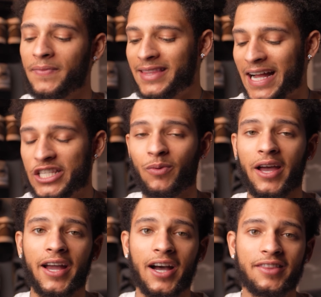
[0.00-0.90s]
That's why
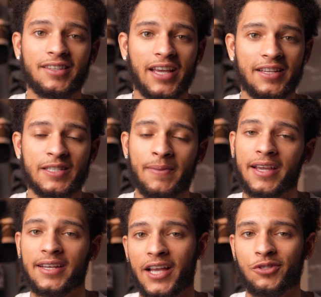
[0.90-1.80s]
I got the 90s
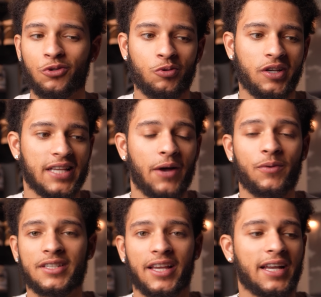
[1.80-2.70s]
back in high school, because I
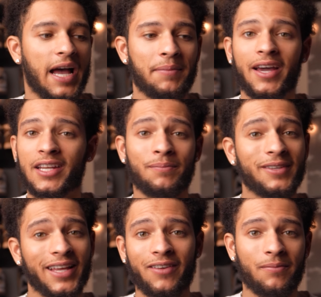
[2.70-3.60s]
was like, I'm not going to be
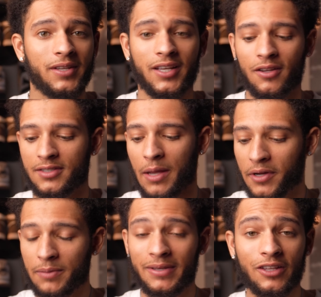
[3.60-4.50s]
like everybody else. I'm
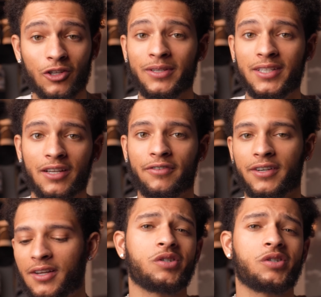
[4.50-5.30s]
going to be a little bit different.